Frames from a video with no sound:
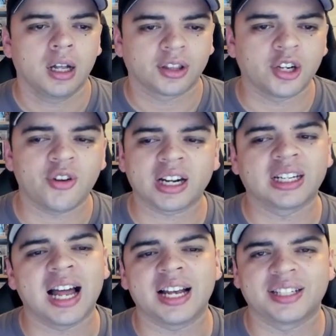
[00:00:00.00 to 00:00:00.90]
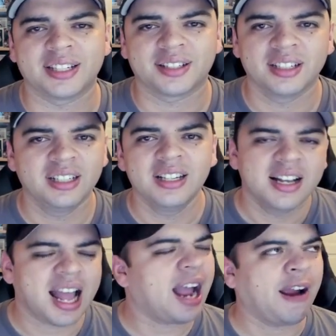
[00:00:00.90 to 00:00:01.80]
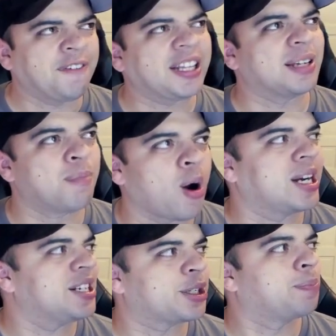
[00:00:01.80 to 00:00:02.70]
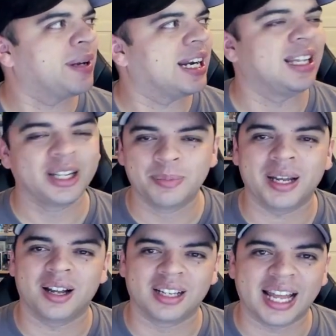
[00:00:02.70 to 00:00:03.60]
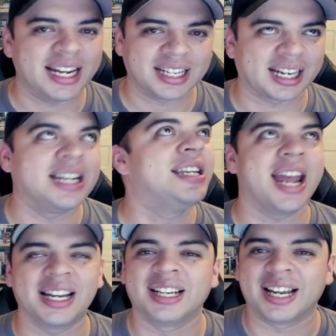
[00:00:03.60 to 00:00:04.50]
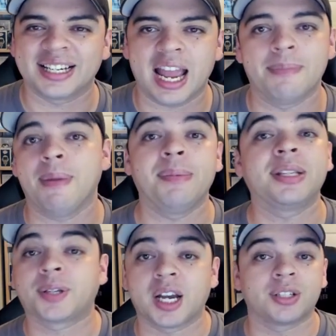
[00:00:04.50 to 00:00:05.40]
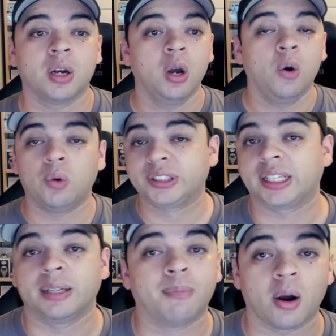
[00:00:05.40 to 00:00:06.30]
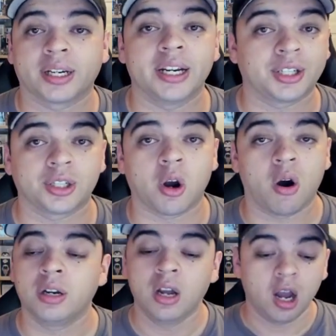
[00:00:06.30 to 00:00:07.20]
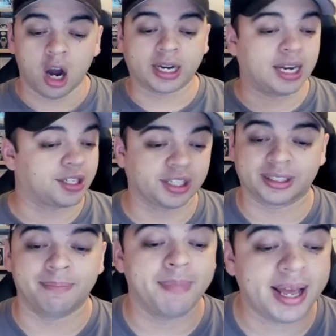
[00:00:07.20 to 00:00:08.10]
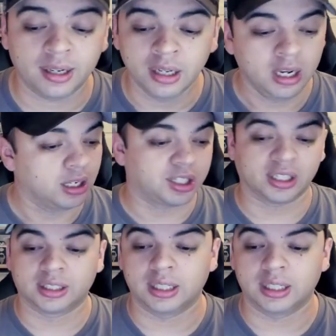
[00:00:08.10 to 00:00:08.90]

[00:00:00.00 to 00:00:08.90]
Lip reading: Thunder Dragon Colossus. I feel like the market is just being a little bit late, like a day late, and maybe it's because once again the market is just going, okay, let's look at the meta, let's look